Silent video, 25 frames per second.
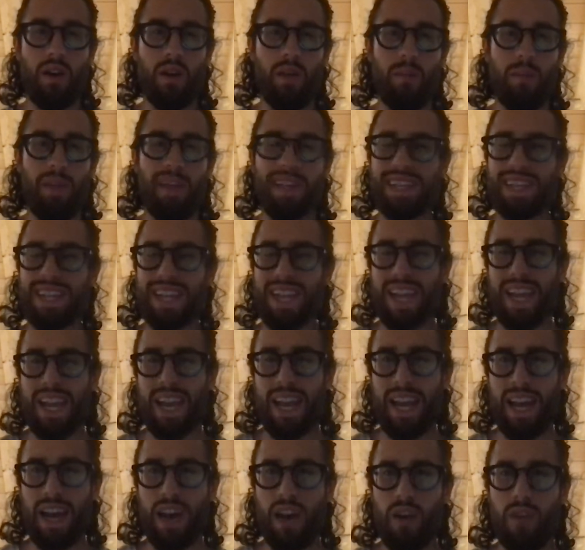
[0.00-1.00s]
basically
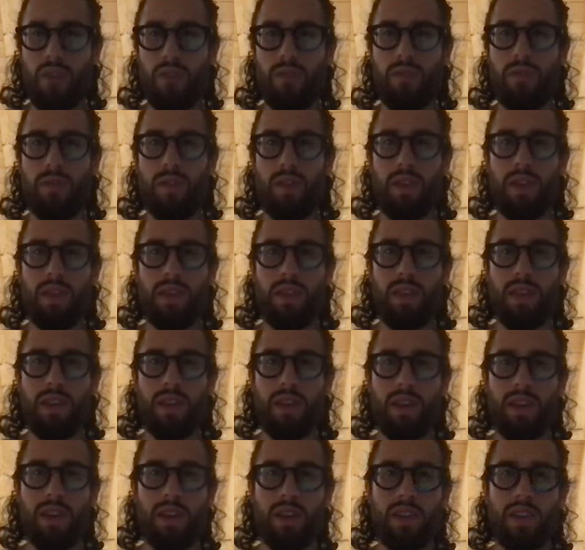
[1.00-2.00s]
allowed in
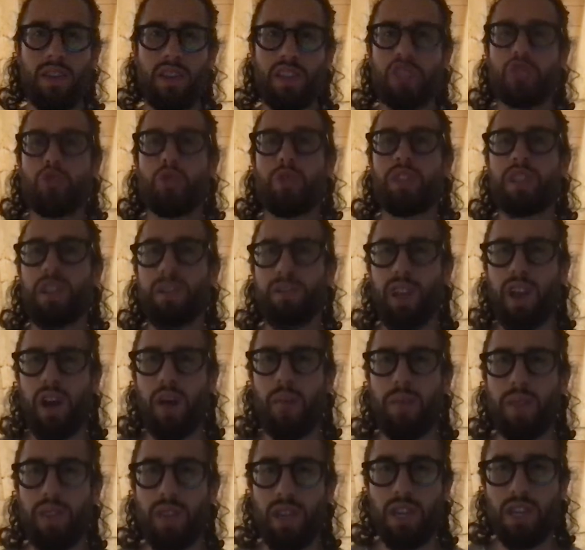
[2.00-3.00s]
the situation of
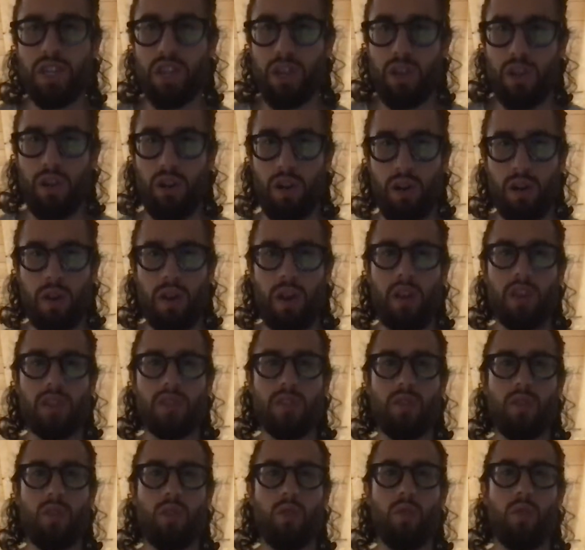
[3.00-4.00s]
competition law.
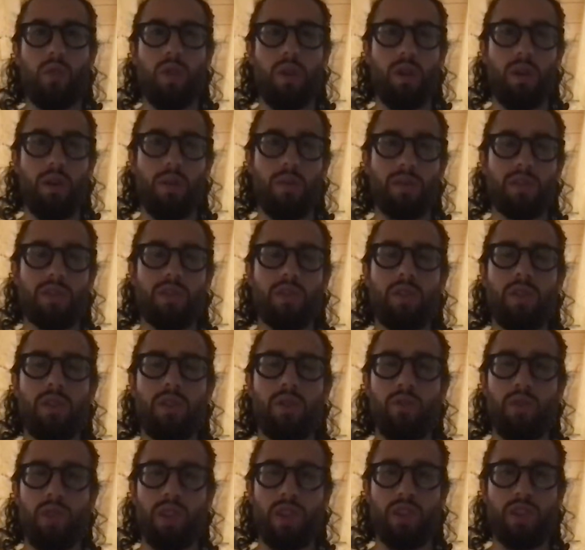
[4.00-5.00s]
So Mr.
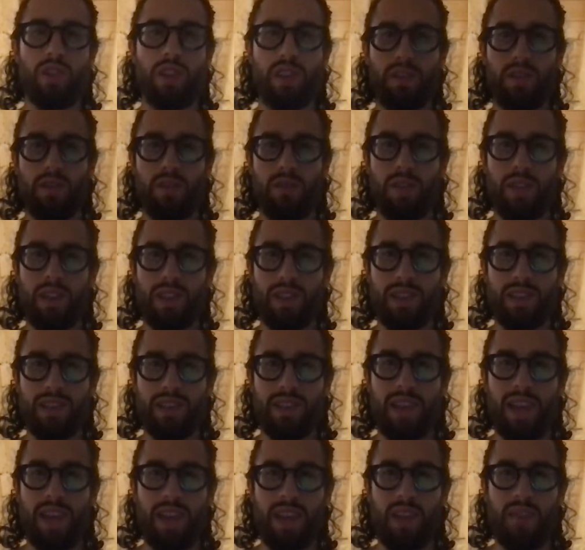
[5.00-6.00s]
Lloyd really tried to
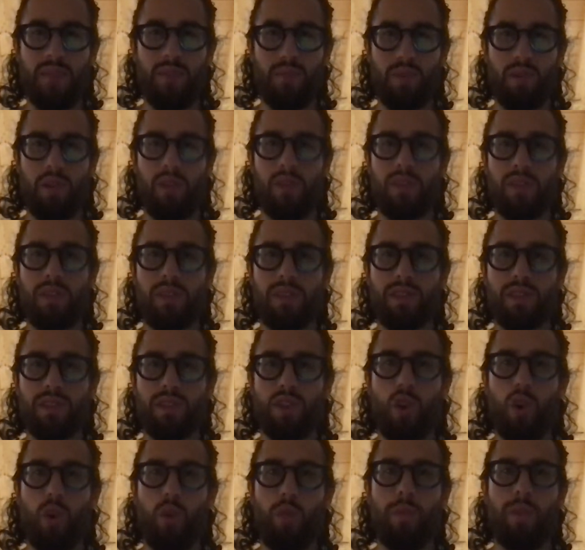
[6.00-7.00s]
extend and broaden the
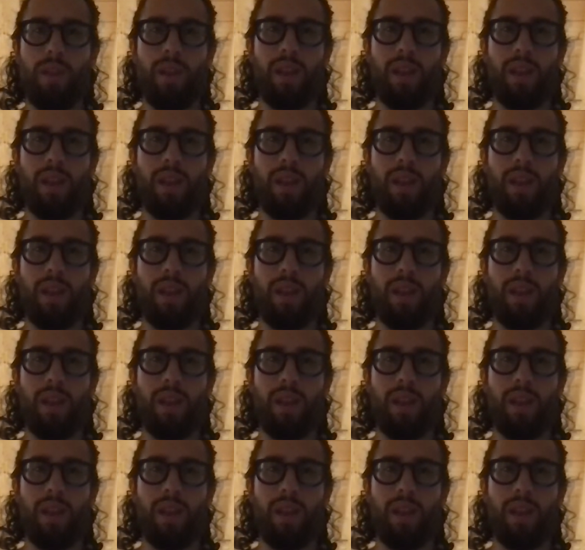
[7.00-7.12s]
scope and